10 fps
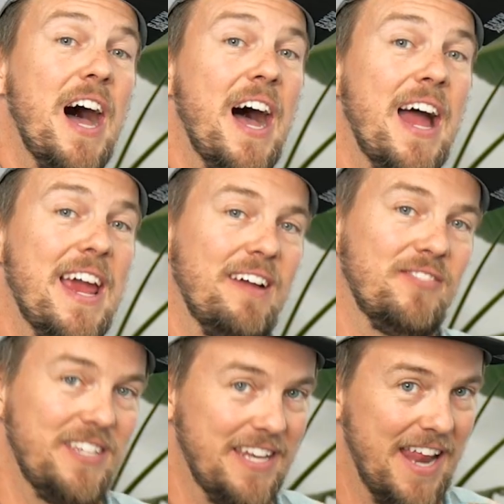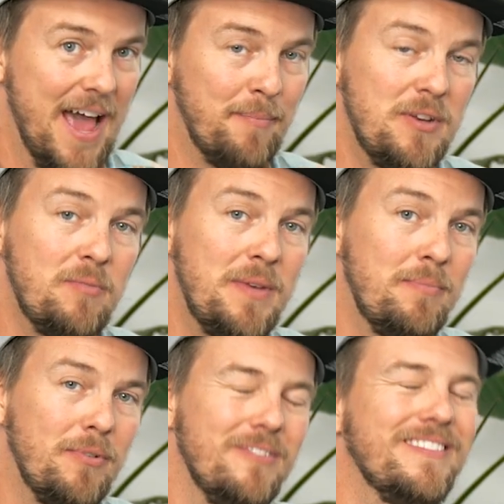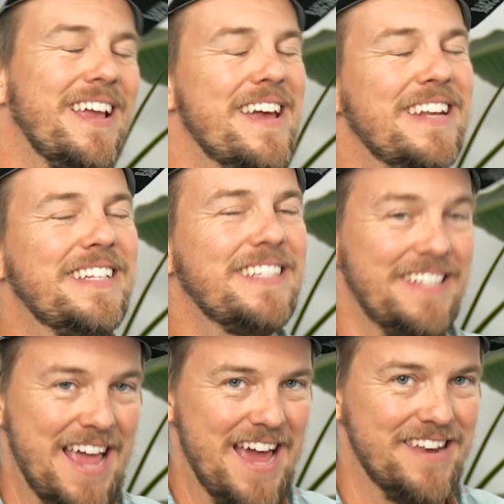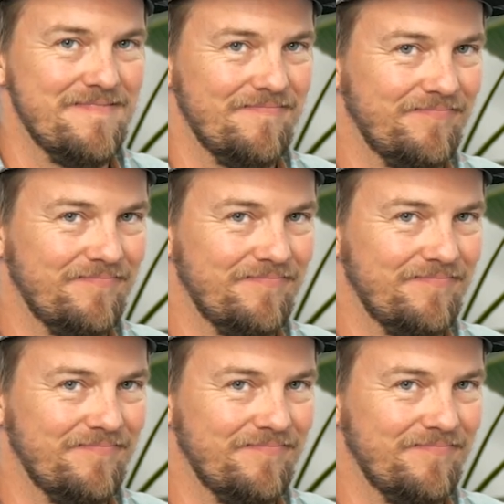I have seen it happen to people, and it's sad.